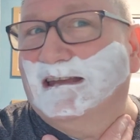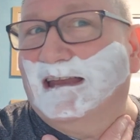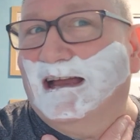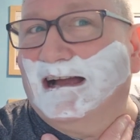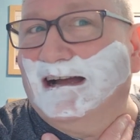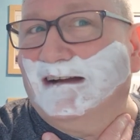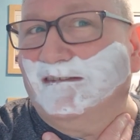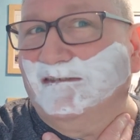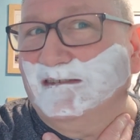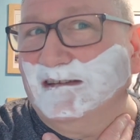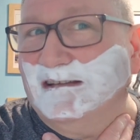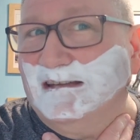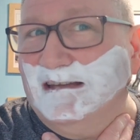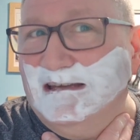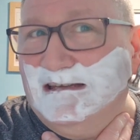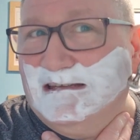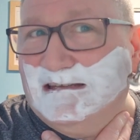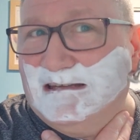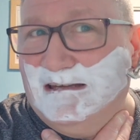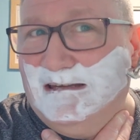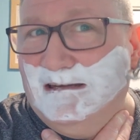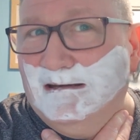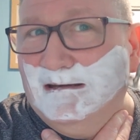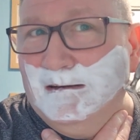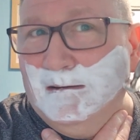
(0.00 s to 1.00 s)
I have
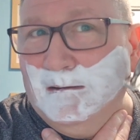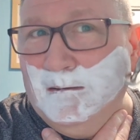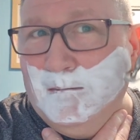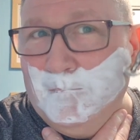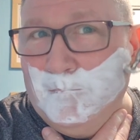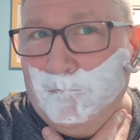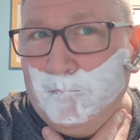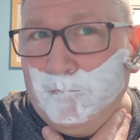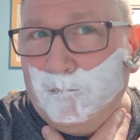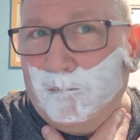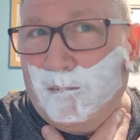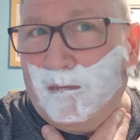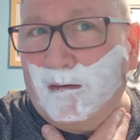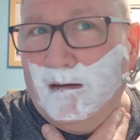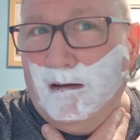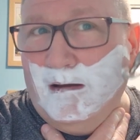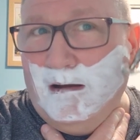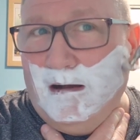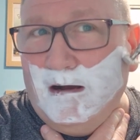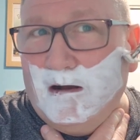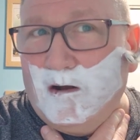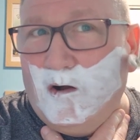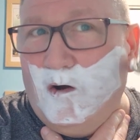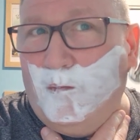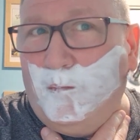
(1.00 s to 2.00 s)
deleted
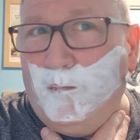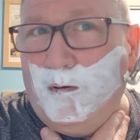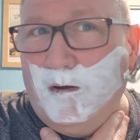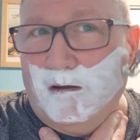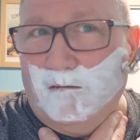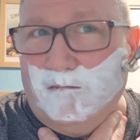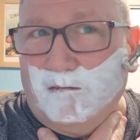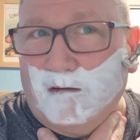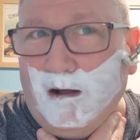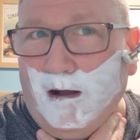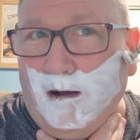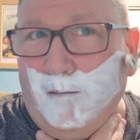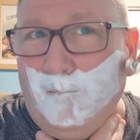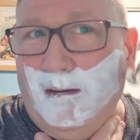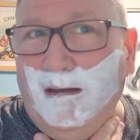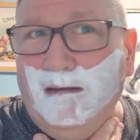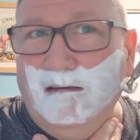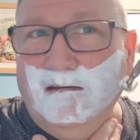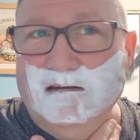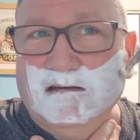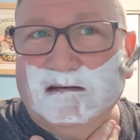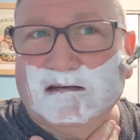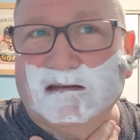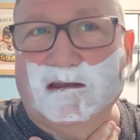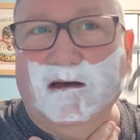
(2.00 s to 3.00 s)
a couple of
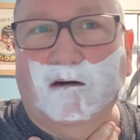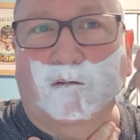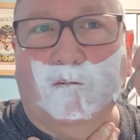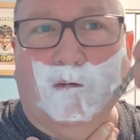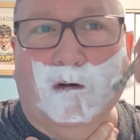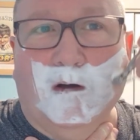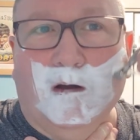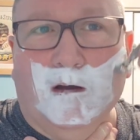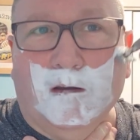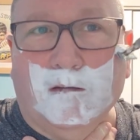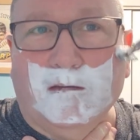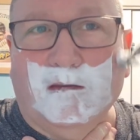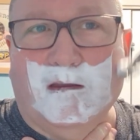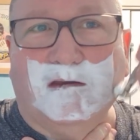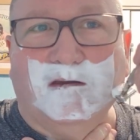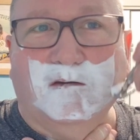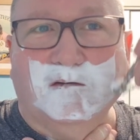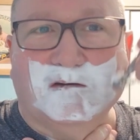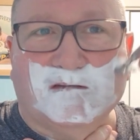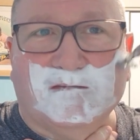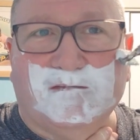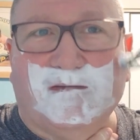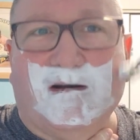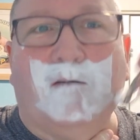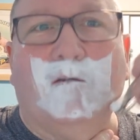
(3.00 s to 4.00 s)
comments that
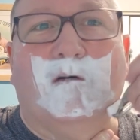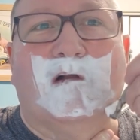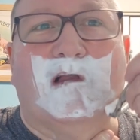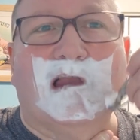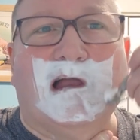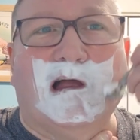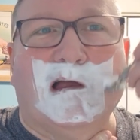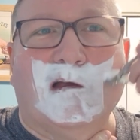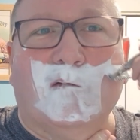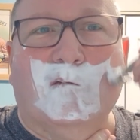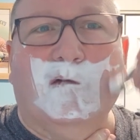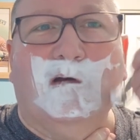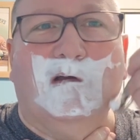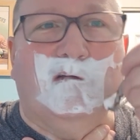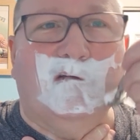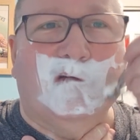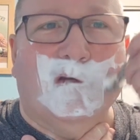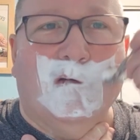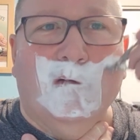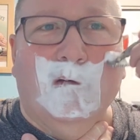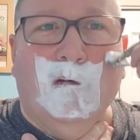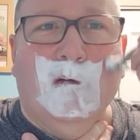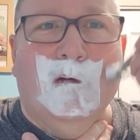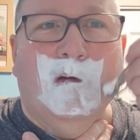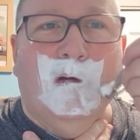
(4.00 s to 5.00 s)
use foul language,
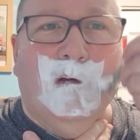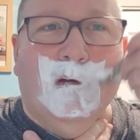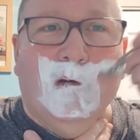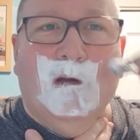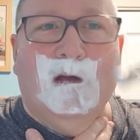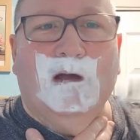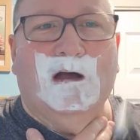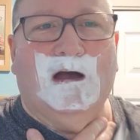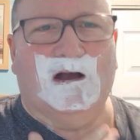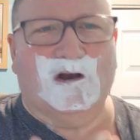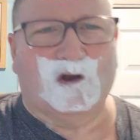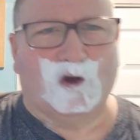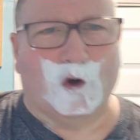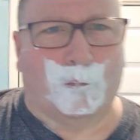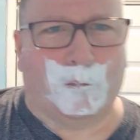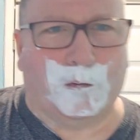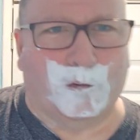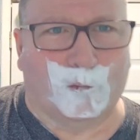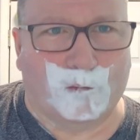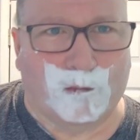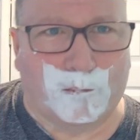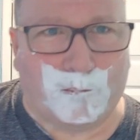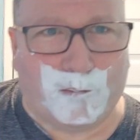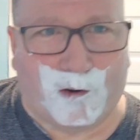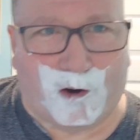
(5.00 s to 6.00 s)
and a couple
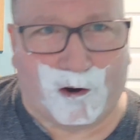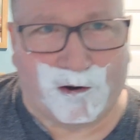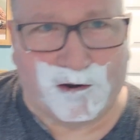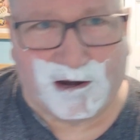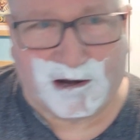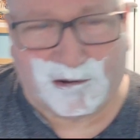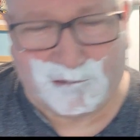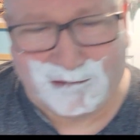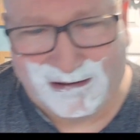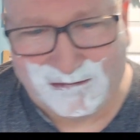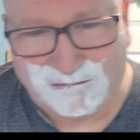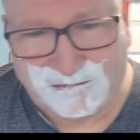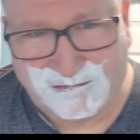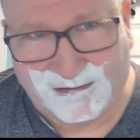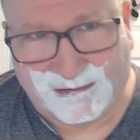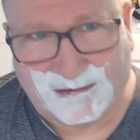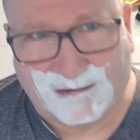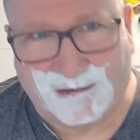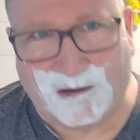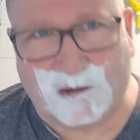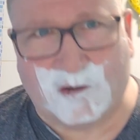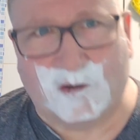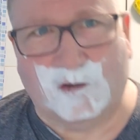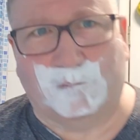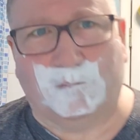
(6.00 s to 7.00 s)
were pornographic
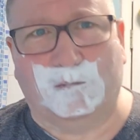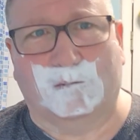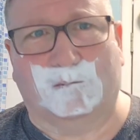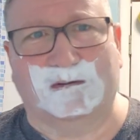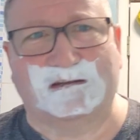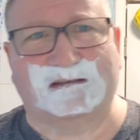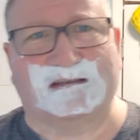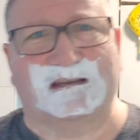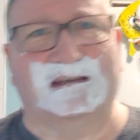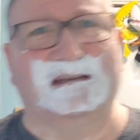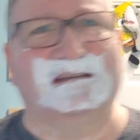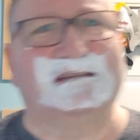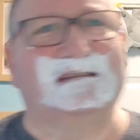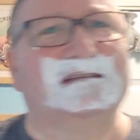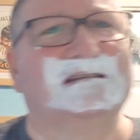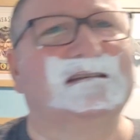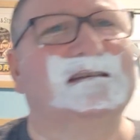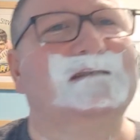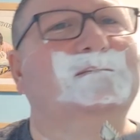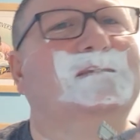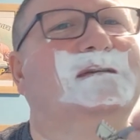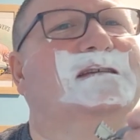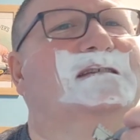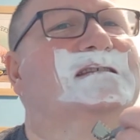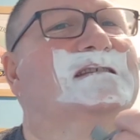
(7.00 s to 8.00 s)
and a couple were
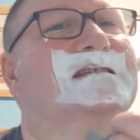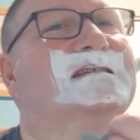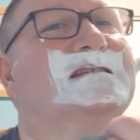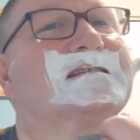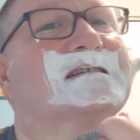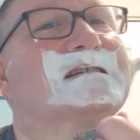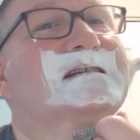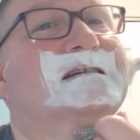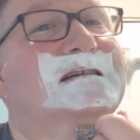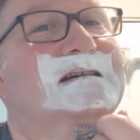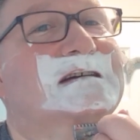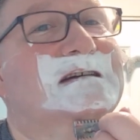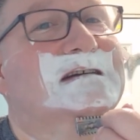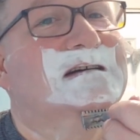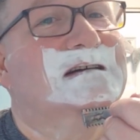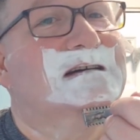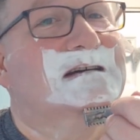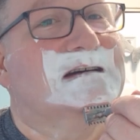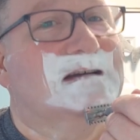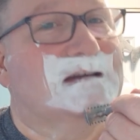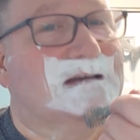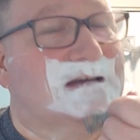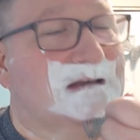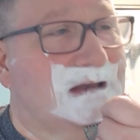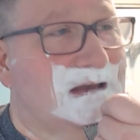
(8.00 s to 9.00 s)
soliciting business.
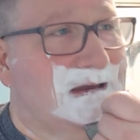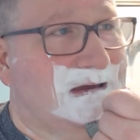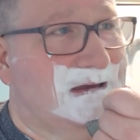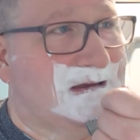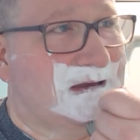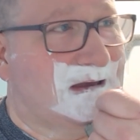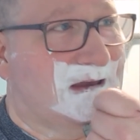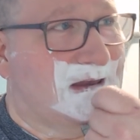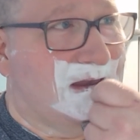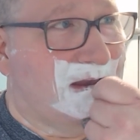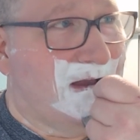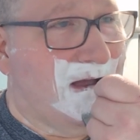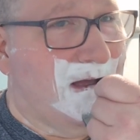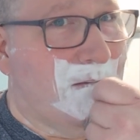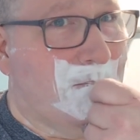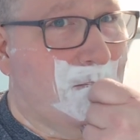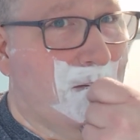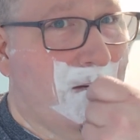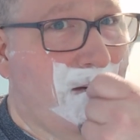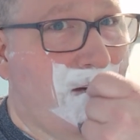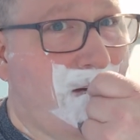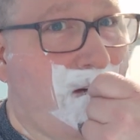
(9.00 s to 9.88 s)
I deleted them.